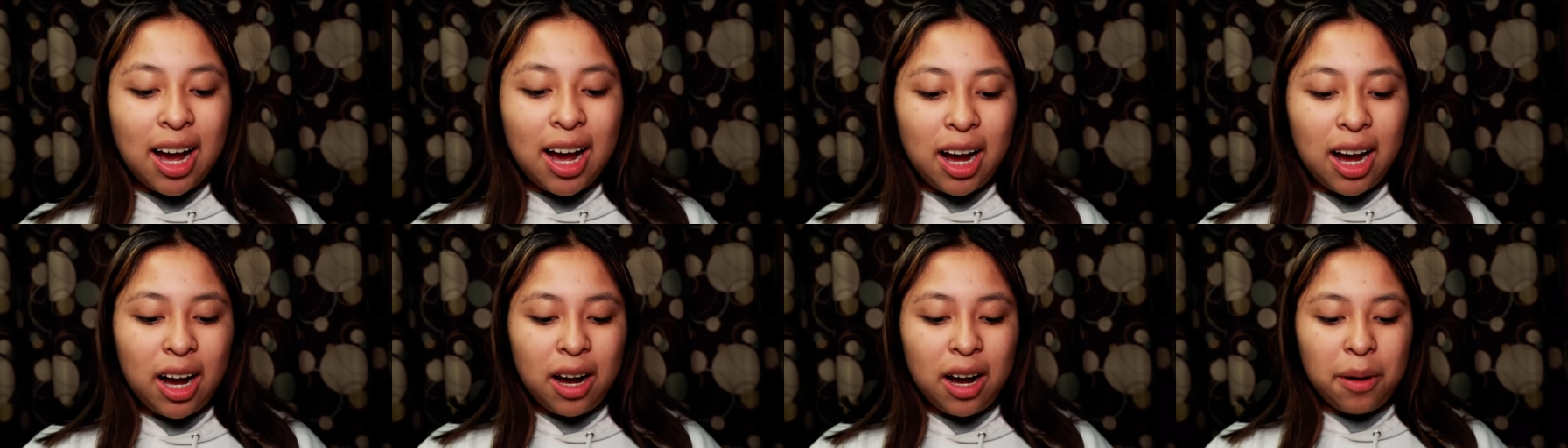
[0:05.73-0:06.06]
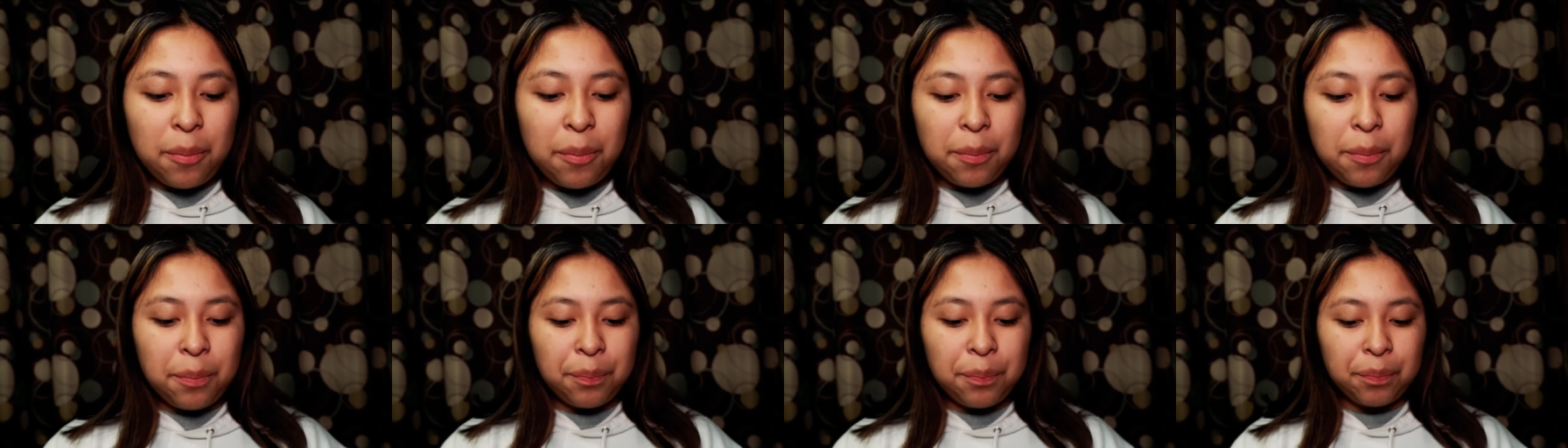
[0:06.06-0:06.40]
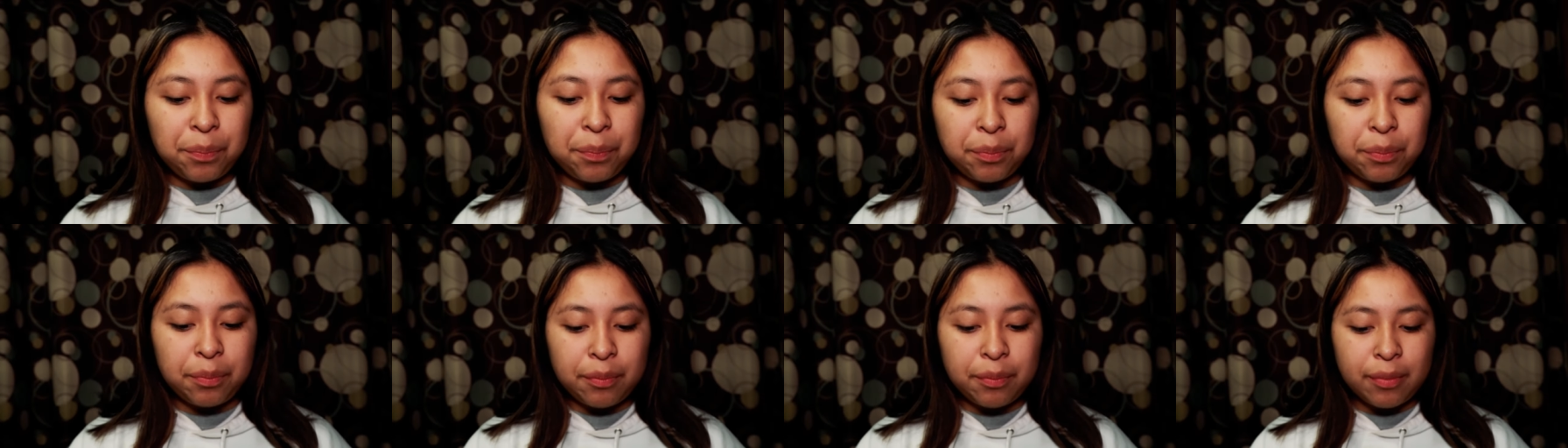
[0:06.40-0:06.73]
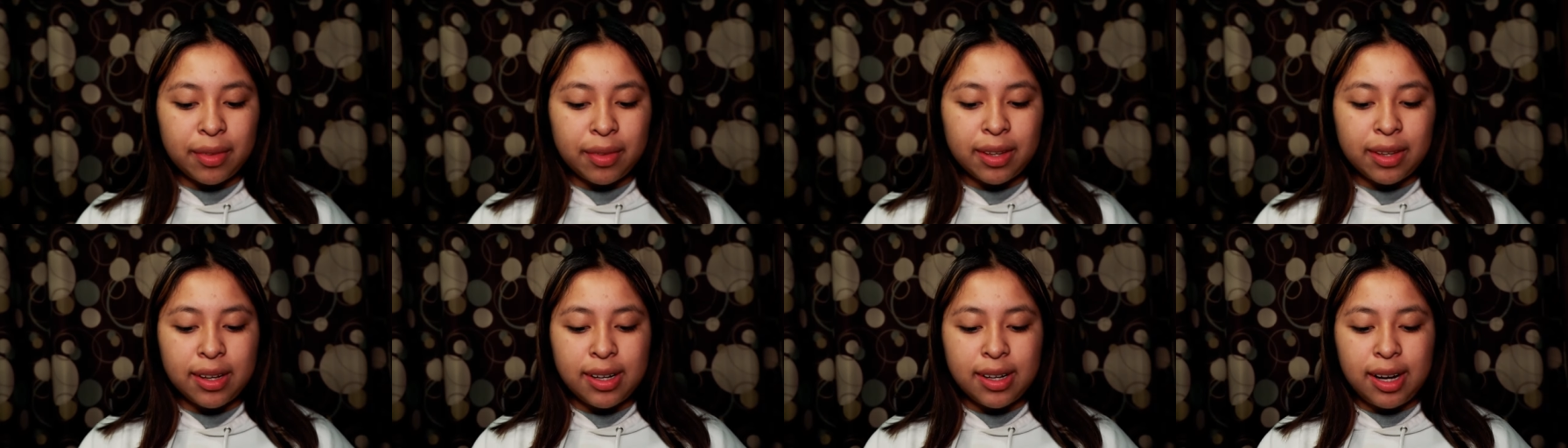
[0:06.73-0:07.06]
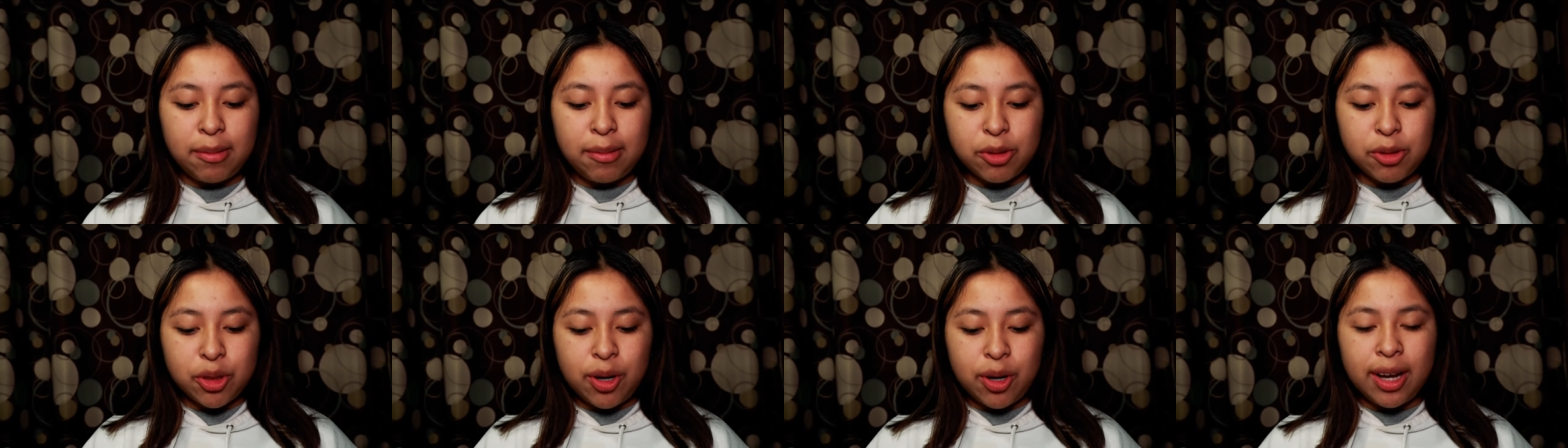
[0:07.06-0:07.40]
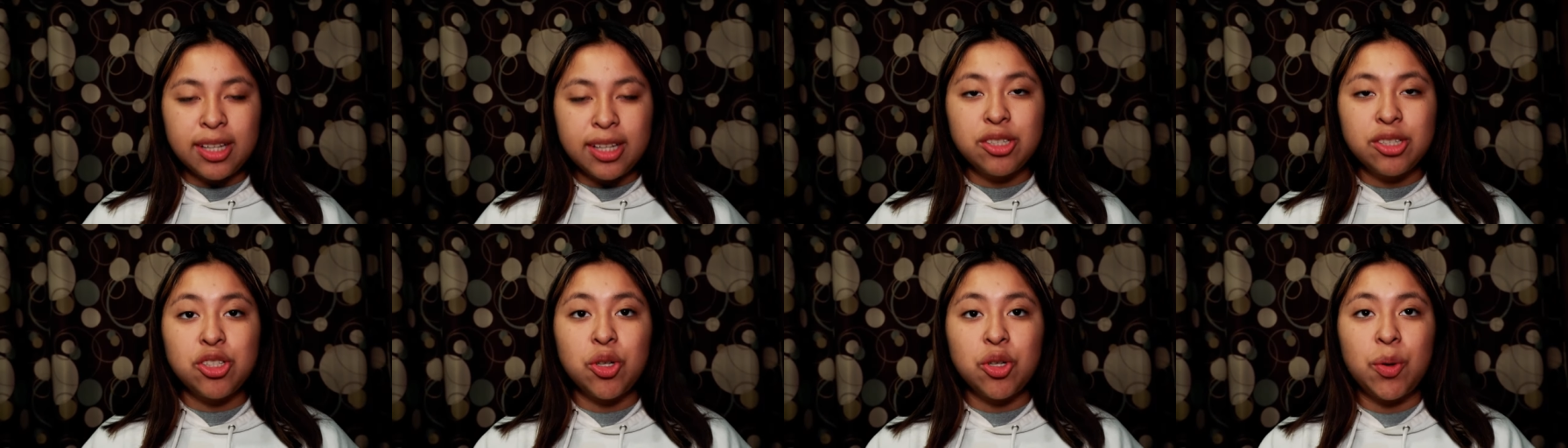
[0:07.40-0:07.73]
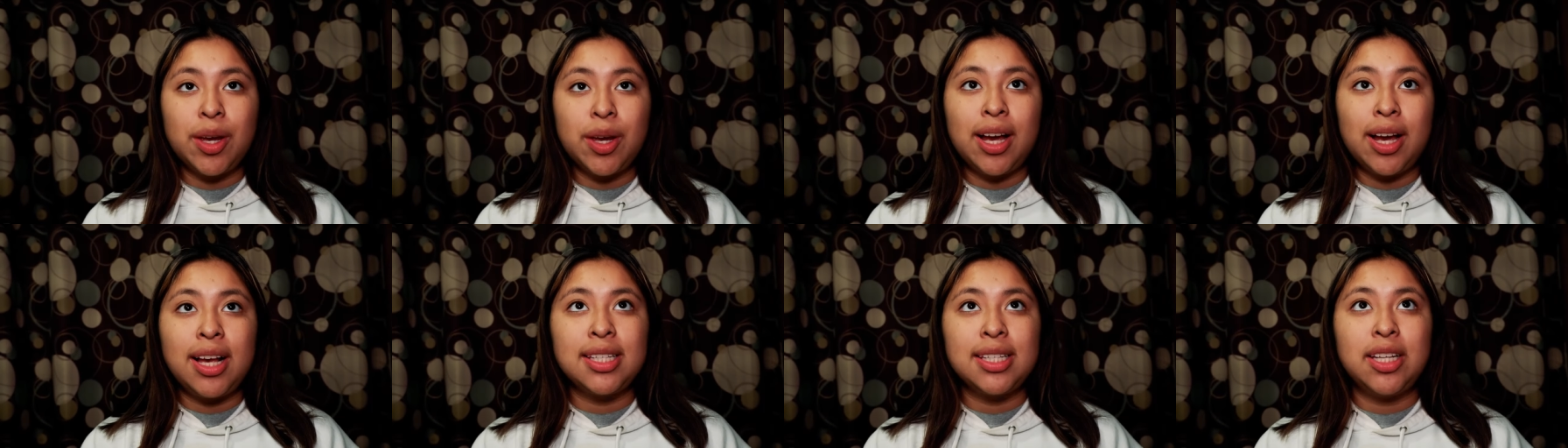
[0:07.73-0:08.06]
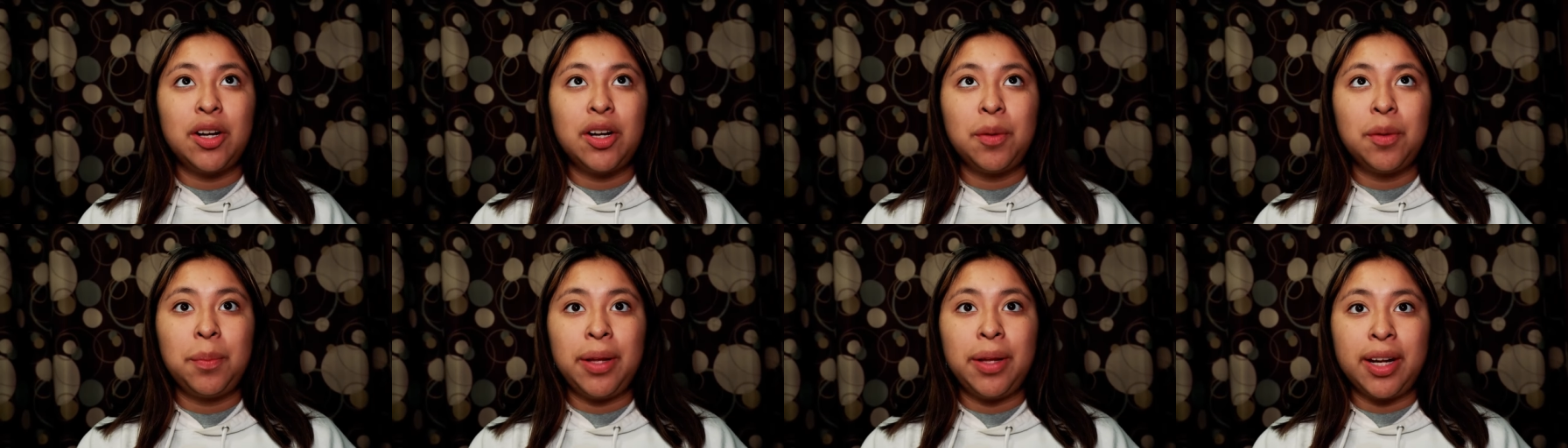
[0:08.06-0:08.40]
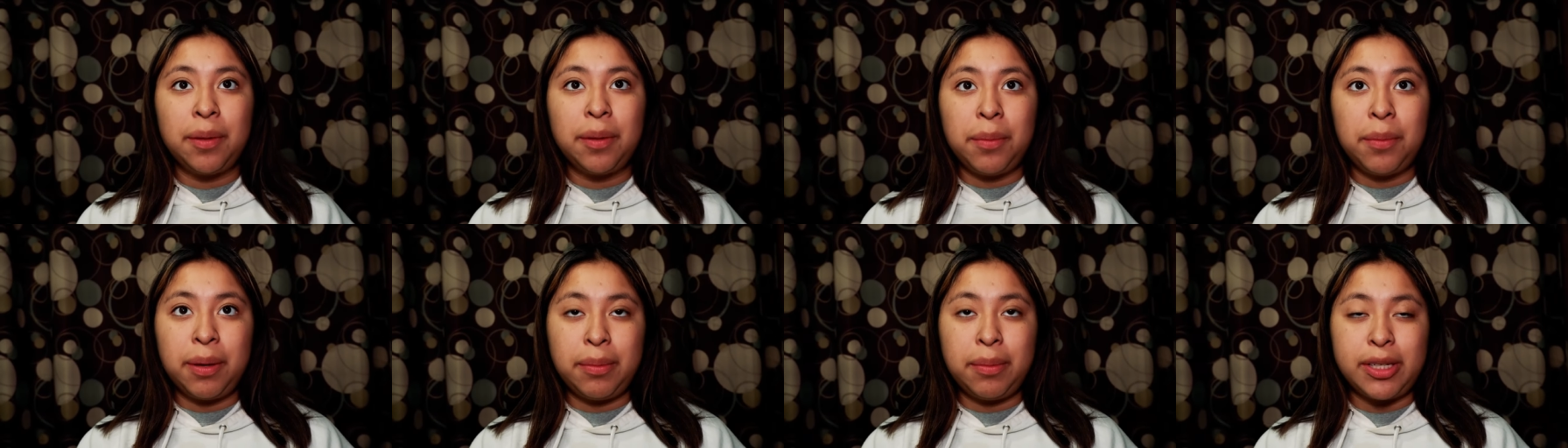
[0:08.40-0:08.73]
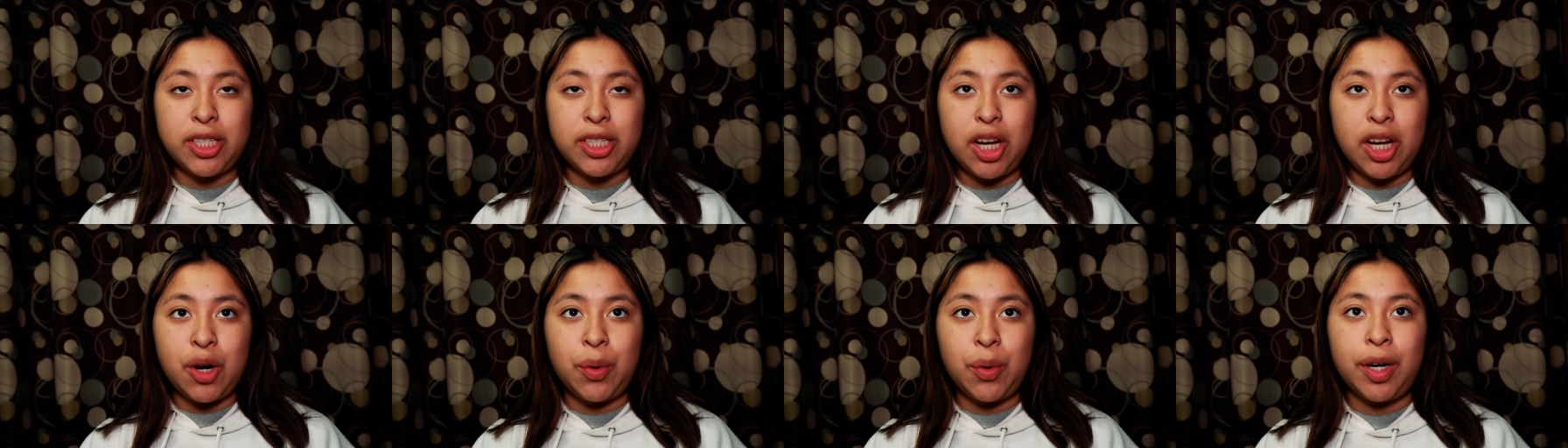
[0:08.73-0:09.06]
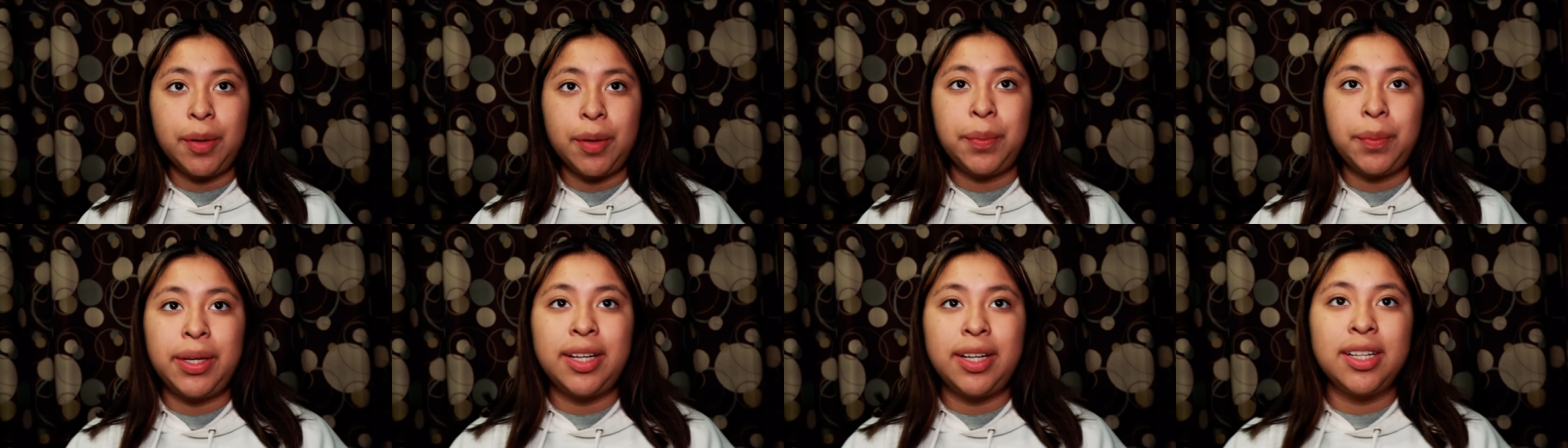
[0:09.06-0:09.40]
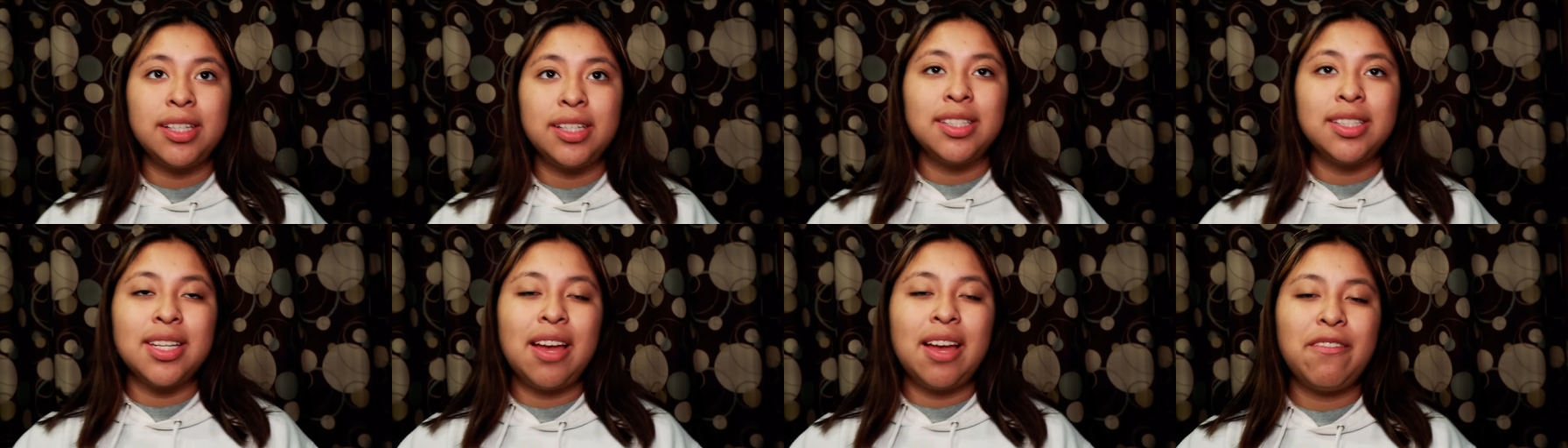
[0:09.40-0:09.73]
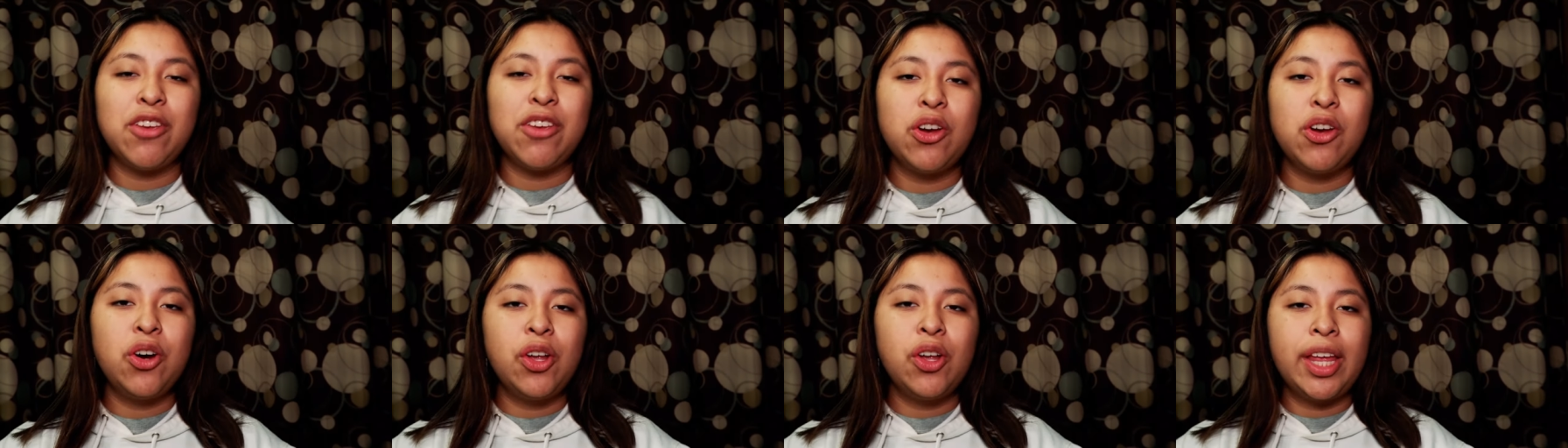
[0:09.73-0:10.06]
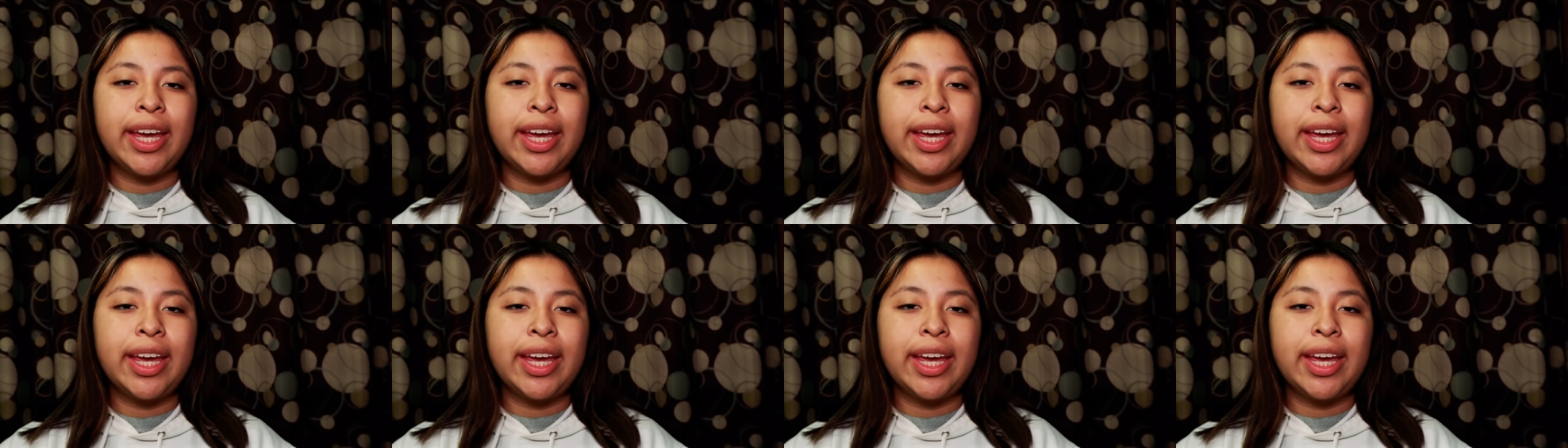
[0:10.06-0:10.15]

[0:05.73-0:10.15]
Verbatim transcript: Um, I'm trying to show you guys how to plan a baby shower because I feel